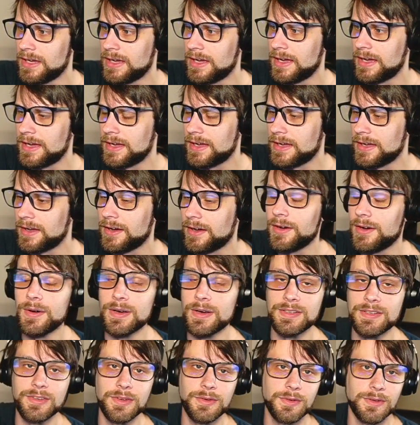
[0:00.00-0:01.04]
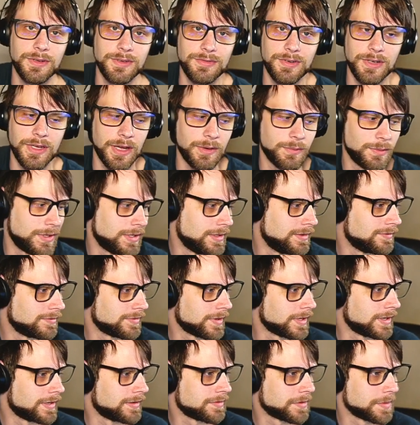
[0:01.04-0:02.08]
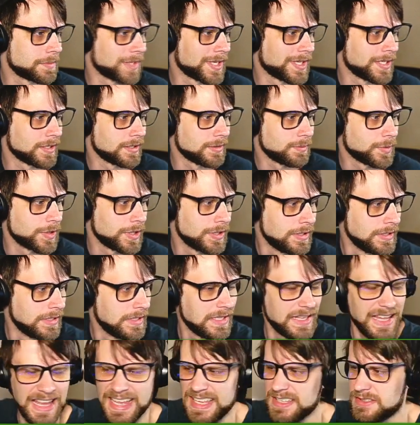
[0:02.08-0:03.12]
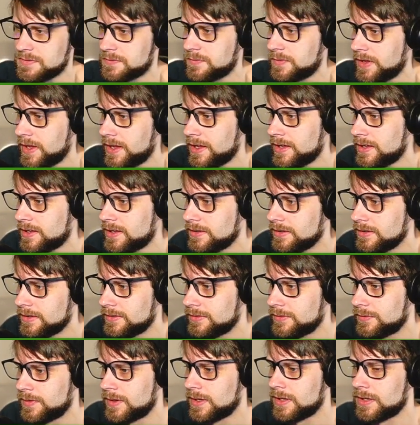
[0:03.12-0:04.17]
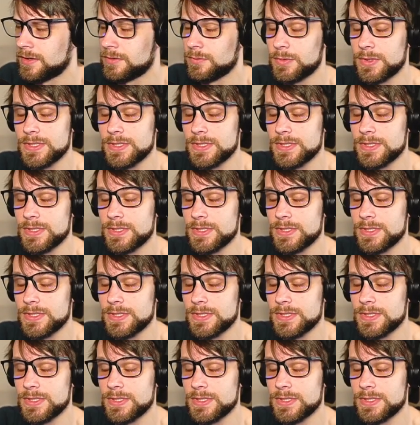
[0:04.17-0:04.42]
Oh, I totally forgot we didn't fight everybody, did we? That's fine, that's fine.